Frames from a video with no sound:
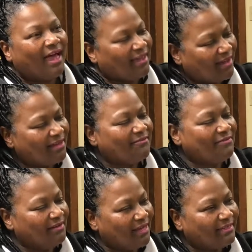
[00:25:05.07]
kind of
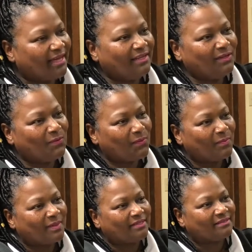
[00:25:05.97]
feel like that little
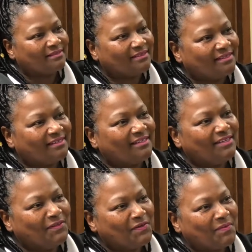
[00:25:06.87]
woman.
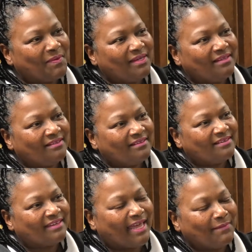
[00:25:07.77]
You know what I mean?
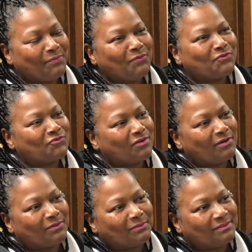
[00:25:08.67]
Came through the
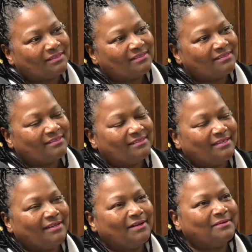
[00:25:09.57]
struggle.
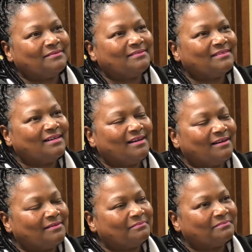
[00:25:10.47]
You know,
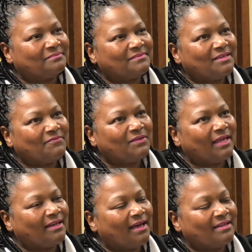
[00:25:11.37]
feel
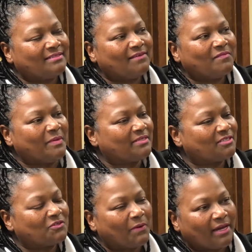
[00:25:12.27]
like God has given me
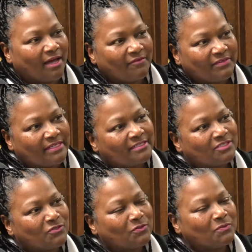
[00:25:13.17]
such a great
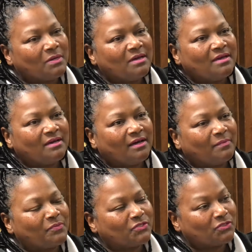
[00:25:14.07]
confidence to
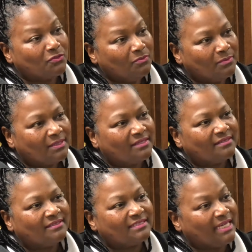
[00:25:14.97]
pursue,
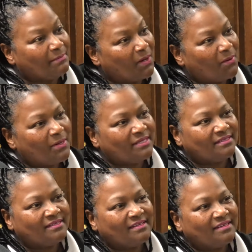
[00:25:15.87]
keep going.
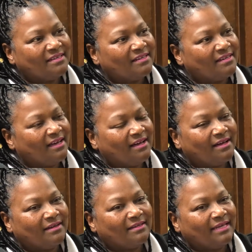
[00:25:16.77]

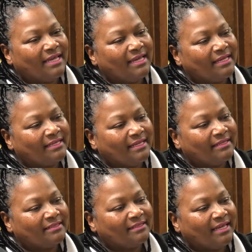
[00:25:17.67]

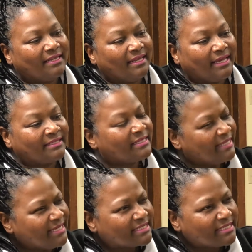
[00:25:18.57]
And
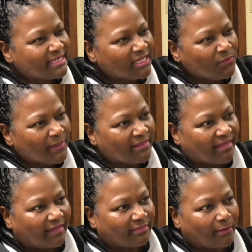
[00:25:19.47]
he's continuing
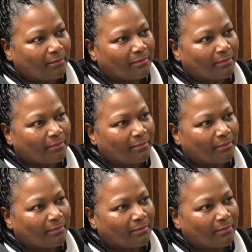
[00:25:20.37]
that though.